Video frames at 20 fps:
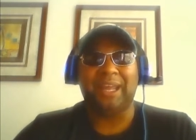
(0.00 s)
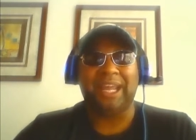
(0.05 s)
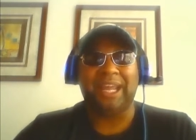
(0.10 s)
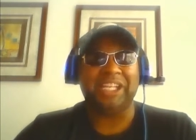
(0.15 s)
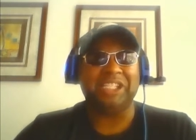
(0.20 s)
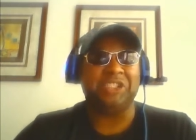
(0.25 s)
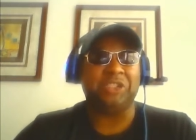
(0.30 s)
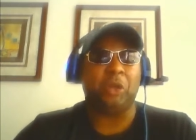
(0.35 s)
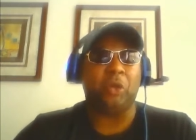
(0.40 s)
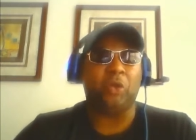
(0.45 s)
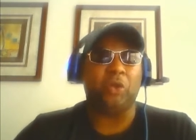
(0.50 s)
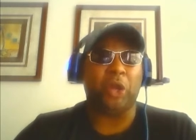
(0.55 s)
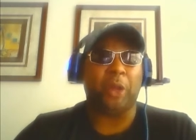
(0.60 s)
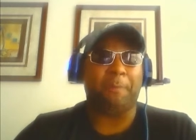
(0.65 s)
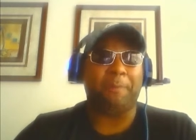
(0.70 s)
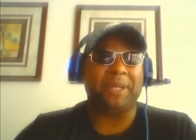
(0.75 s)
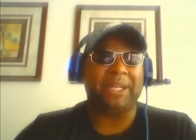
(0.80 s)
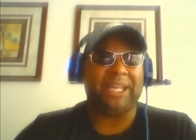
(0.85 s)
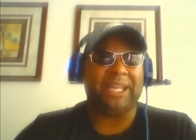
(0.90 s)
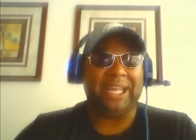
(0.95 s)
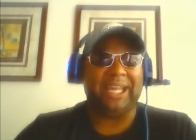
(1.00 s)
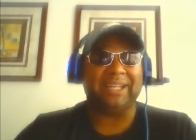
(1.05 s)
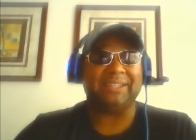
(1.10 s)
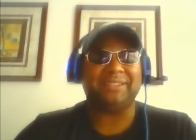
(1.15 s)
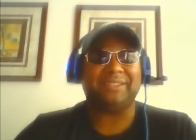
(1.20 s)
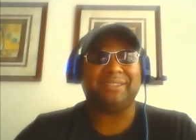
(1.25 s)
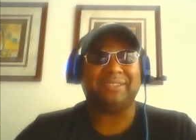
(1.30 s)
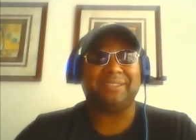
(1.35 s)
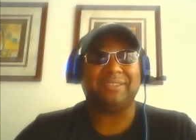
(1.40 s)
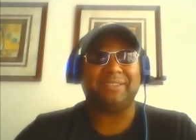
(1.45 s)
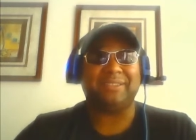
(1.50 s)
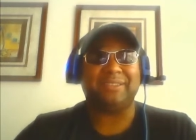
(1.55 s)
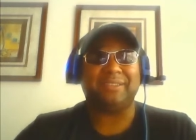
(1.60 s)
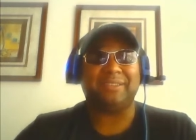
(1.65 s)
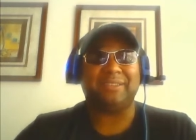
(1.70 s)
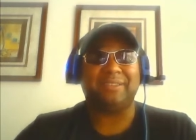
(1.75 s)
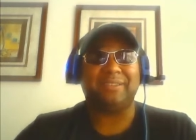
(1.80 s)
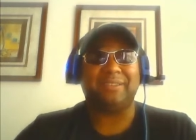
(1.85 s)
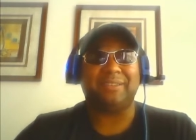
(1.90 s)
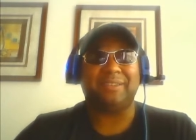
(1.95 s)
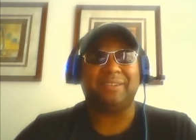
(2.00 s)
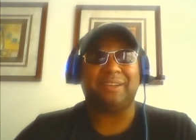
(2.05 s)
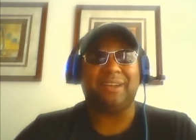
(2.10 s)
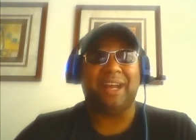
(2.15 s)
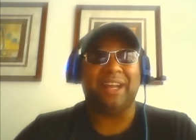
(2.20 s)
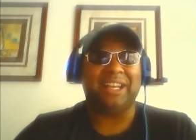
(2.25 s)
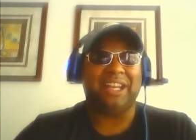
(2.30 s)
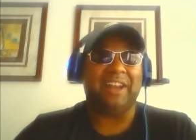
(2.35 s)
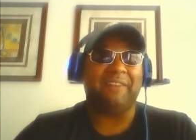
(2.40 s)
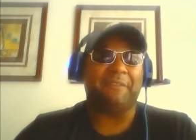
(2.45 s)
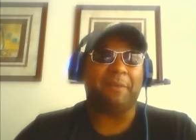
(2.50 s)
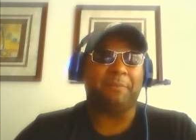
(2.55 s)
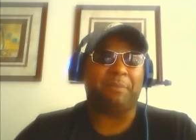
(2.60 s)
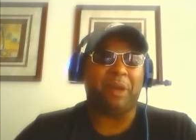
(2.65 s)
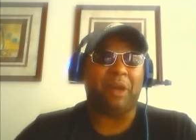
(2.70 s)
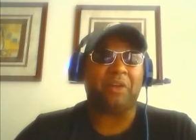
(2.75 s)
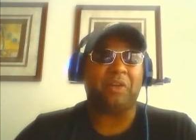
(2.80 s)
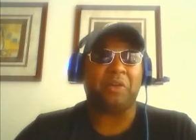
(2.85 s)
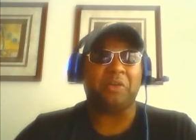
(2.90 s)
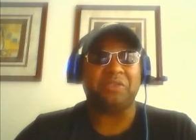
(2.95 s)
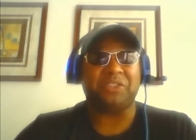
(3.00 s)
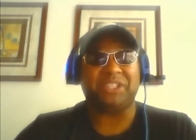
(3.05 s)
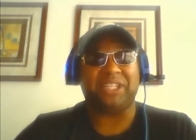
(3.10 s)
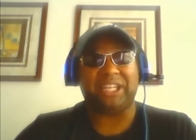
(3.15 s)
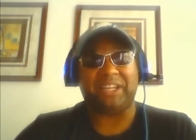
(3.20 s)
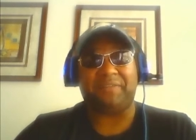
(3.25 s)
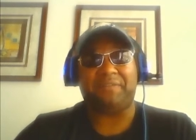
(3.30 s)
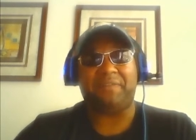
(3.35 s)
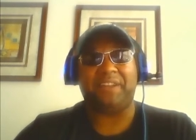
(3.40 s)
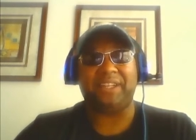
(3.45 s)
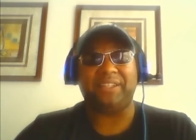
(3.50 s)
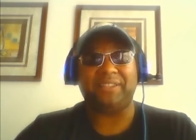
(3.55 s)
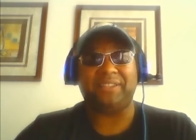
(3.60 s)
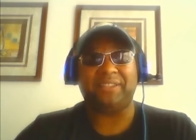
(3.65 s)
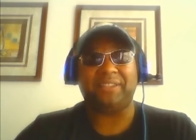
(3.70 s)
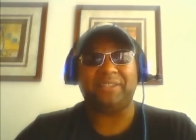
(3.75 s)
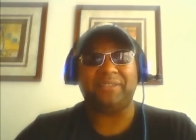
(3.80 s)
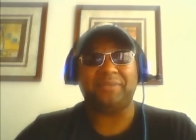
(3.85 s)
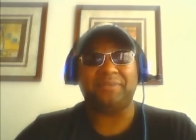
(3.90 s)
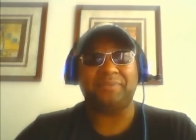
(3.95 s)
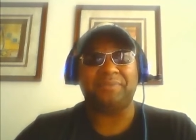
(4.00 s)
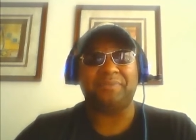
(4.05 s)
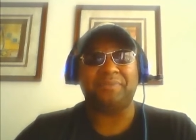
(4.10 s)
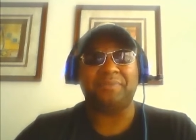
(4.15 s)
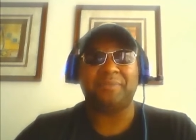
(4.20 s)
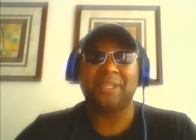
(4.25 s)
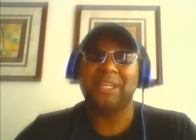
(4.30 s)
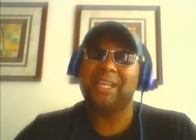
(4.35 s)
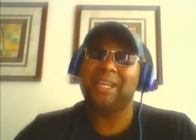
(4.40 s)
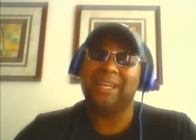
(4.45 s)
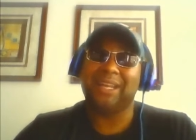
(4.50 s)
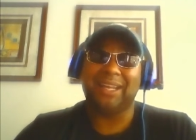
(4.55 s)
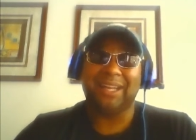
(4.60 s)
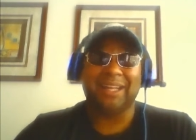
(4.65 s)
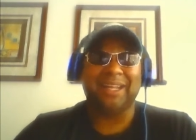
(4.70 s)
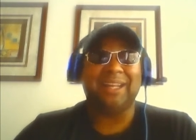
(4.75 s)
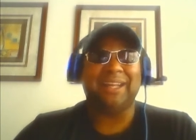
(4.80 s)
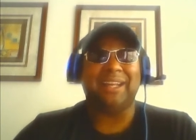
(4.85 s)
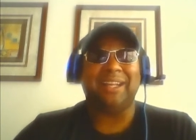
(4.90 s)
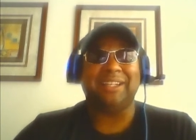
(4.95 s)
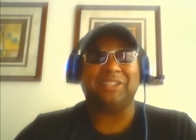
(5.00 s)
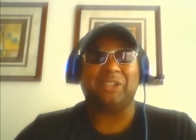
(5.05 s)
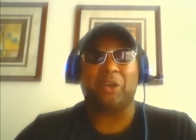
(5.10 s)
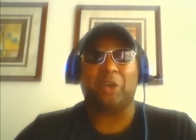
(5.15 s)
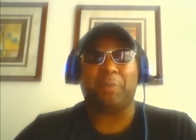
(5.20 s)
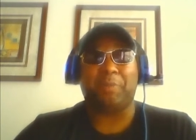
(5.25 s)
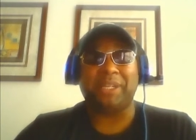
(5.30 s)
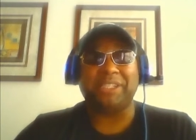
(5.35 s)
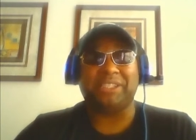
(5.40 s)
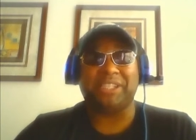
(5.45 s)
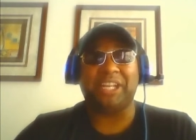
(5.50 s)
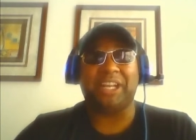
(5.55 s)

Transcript: And he's going up against a Denver Broncos defense. It's going to be